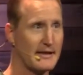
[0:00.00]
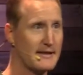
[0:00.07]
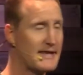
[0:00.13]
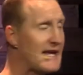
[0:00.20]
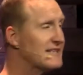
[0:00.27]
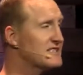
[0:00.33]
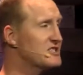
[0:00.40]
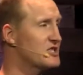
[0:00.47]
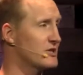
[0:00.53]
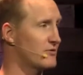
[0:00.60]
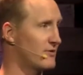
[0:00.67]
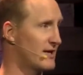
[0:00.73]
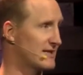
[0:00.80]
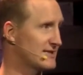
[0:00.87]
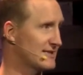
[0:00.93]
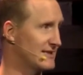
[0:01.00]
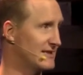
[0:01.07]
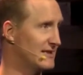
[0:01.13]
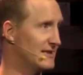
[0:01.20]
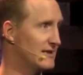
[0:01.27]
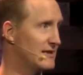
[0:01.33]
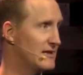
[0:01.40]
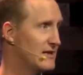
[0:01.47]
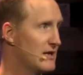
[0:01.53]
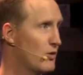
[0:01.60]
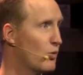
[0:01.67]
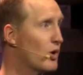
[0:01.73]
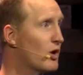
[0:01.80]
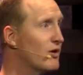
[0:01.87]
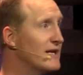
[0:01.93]
That's generosity.
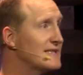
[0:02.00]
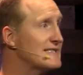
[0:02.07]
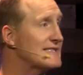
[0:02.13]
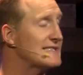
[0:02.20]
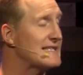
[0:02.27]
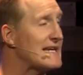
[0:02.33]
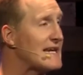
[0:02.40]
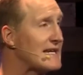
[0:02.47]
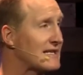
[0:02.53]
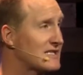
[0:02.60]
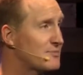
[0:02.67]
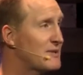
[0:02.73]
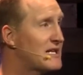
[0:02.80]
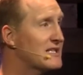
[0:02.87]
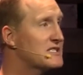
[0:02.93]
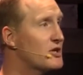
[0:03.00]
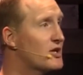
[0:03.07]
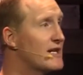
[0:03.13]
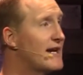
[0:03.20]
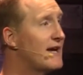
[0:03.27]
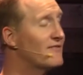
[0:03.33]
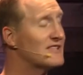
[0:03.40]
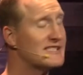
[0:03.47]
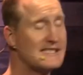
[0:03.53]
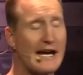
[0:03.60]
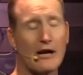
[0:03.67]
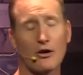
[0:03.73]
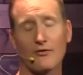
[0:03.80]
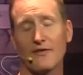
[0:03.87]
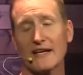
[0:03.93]
Where it stings because you're going to have to
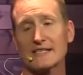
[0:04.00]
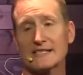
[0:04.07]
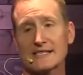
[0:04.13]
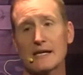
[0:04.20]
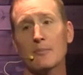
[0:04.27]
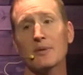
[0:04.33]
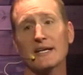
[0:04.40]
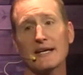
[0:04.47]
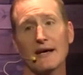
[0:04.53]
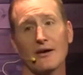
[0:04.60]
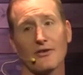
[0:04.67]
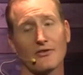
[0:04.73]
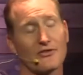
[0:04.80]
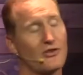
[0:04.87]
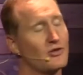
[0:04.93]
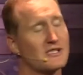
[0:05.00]
sacrifice somebody else or